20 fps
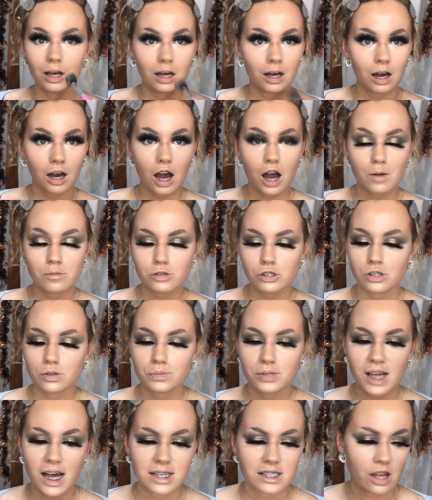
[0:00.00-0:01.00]
I'm just
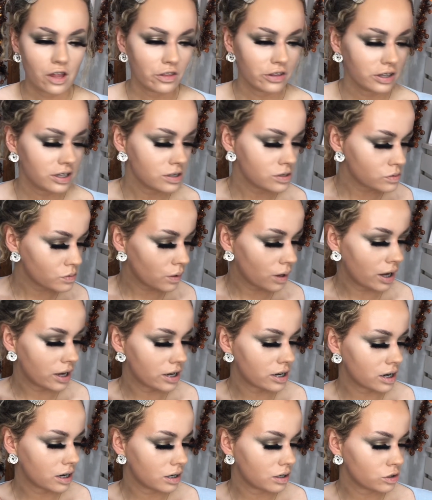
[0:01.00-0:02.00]
obsessed. I think these were like
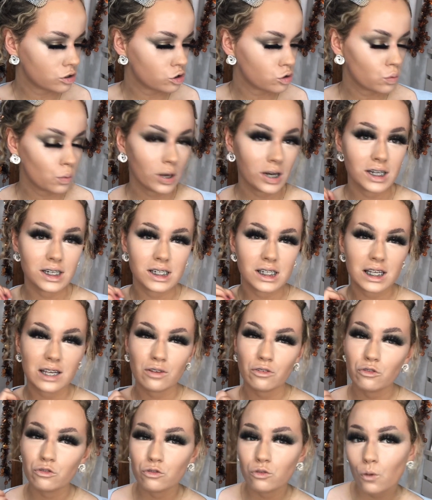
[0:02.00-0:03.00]
£24.
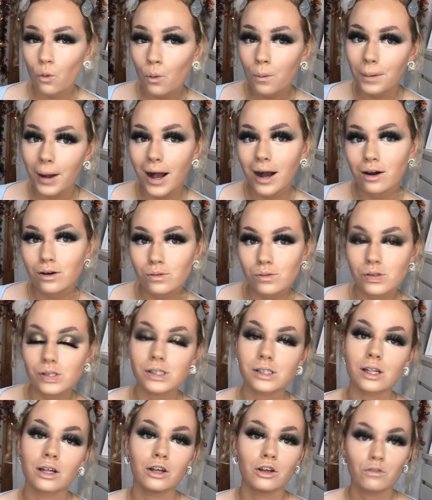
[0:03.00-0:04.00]

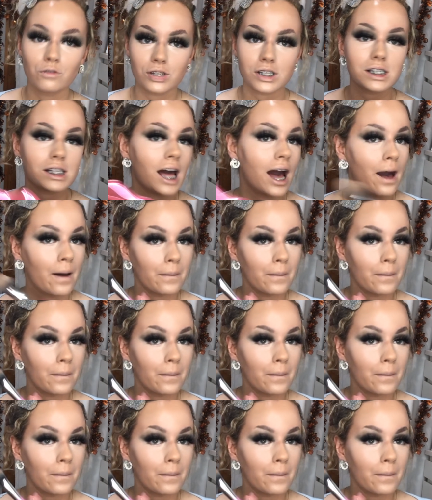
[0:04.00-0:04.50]
Does that?